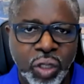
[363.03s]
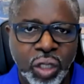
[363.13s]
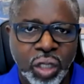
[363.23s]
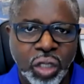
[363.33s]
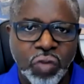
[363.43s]

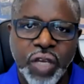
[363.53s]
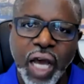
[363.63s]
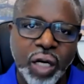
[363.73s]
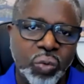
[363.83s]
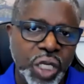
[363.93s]
You've got to
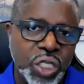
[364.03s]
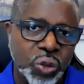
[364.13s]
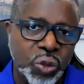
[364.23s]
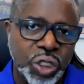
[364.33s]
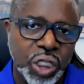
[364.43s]

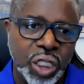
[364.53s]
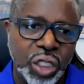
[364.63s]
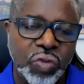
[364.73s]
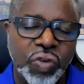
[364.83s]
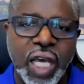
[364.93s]
resource it.
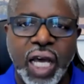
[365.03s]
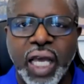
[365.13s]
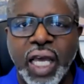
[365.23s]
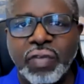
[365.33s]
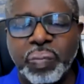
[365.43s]
You've got to
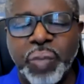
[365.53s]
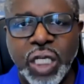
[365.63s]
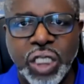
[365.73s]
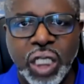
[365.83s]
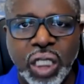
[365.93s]
have a
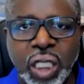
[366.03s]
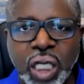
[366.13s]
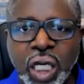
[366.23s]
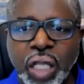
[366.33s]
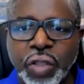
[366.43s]
budget.
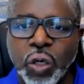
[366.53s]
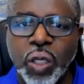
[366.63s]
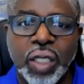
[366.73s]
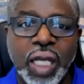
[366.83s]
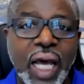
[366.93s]
There are
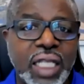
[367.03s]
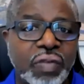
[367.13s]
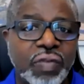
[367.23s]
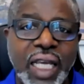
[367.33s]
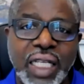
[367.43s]
lots of
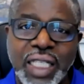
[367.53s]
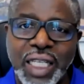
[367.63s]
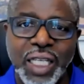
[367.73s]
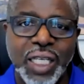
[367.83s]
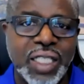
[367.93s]

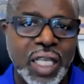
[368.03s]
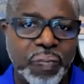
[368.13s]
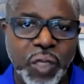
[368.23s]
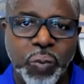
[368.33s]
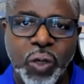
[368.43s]
ideas that
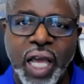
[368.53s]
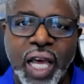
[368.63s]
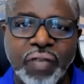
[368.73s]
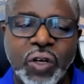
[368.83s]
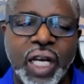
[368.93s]
people have
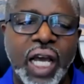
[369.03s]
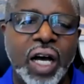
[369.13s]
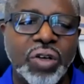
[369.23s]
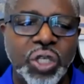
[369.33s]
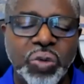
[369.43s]
on how
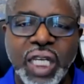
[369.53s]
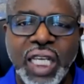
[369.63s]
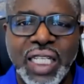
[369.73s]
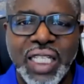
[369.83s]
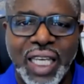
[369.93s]
you need
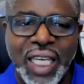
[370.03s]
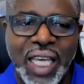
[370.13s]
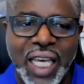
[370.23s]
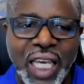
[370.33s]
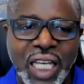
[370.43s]
to
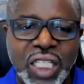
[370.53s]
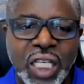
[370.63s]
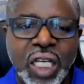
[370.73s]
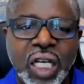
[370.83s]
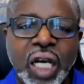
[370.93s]
engage
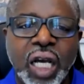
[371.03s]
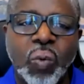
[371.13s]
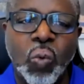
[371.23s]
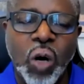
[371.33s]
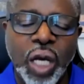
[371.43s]
and
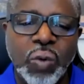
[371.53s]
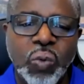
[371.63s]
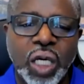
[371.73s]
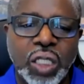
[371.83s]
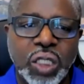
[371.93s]
what you want to
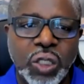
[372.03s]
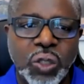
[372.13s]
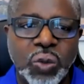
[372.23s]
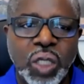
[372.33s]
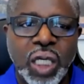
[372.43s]

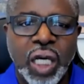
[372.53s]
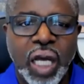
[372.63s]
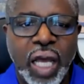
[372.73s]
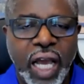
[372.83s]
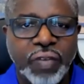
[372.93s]
do
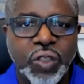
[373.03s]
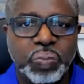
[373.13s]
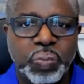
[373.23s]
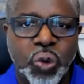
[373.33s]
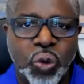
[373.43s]
after
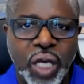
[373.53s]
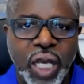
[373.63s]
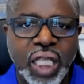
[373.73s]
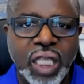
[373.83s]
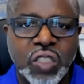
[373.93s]
creating
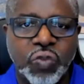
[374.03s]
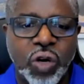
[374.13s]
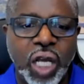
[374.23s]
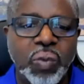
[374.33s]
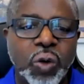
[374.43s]
this
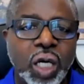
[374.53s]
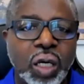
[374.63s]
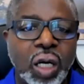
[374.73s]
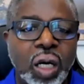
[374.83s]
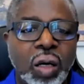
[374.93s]
framework.
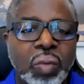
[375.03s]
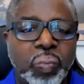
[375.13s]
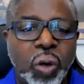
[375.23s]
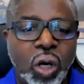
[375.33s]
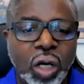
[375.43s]

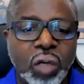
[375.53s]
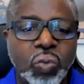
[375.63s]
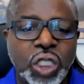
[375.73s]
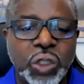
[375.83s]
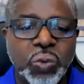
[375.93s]
Part of
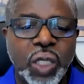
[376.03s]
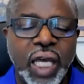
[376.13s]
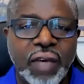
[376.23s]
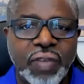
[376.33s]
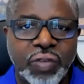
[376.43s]
what you want to
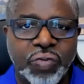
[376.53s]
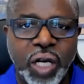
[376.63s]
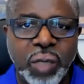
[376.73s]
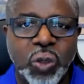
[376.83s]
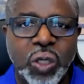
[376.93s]
have in the
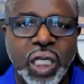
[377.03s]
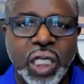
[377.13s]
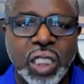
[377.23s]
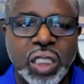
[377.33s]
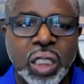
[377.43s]
framework is,